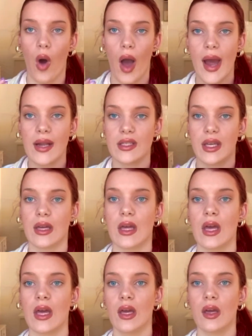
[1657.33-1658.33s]
white, like
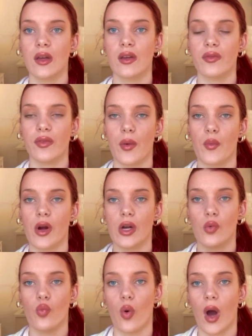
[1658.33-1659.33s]
if I'm
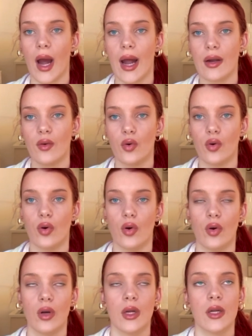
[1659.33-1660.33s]
wearing white
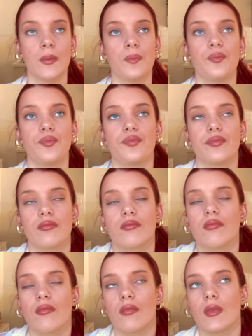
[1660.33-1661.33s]
or
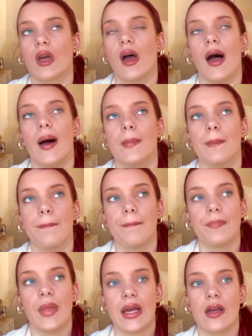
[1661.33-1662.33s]
um,
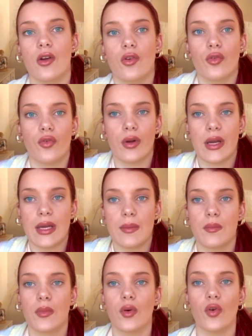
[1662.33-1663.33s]
like
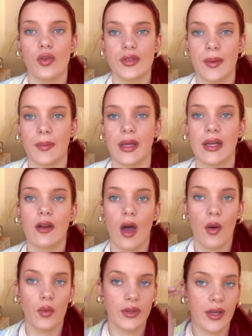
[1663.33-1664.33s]
cream or something,
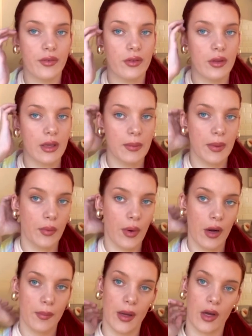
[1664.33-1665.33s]
I will definitely be
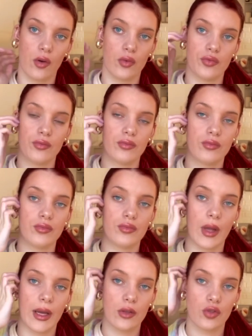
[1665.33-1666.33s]
wearing like gold
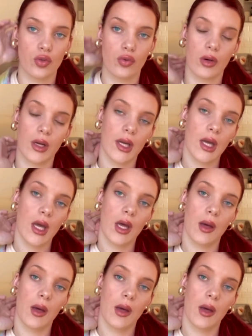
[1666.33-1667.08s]
like jewelry.